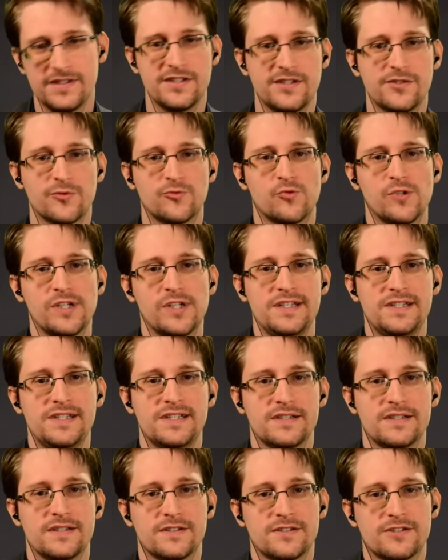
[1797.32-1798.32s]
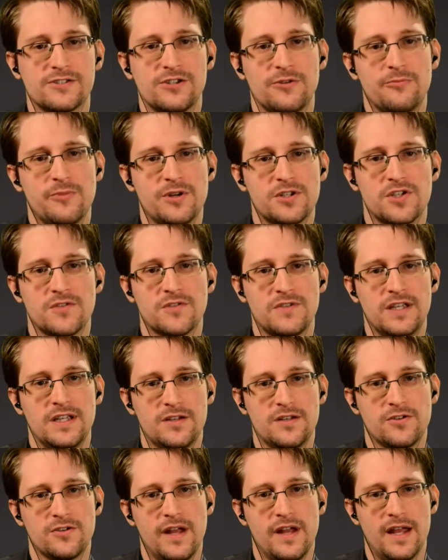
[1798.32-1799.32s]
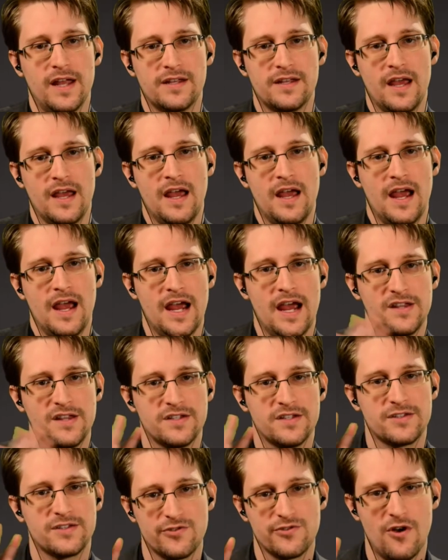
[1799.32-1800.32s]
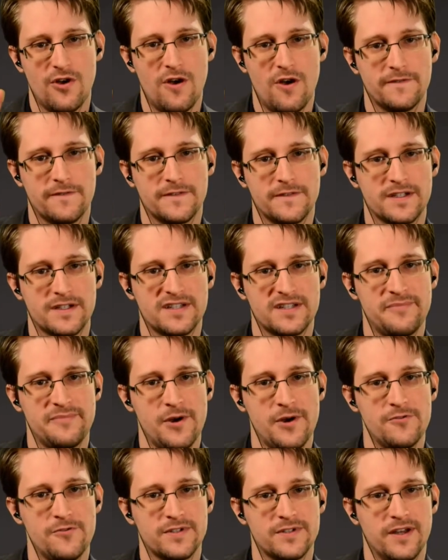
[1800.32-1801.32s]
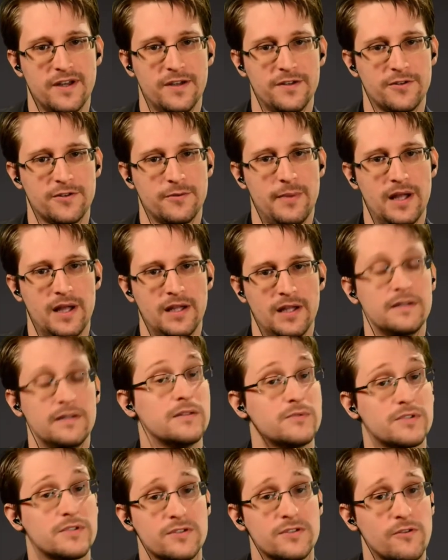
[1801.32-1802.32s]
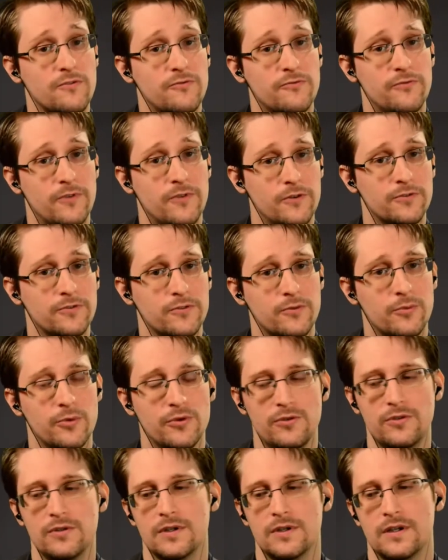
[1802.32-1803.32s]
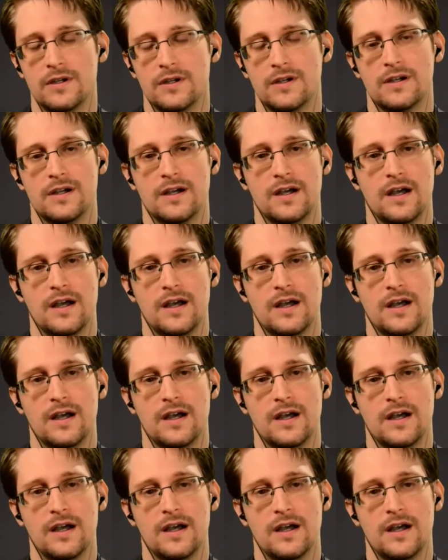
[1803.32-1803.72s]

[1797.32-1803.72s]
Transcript: This is the reason so much of the internet had this soft, exposed underbelly that was so vulnerable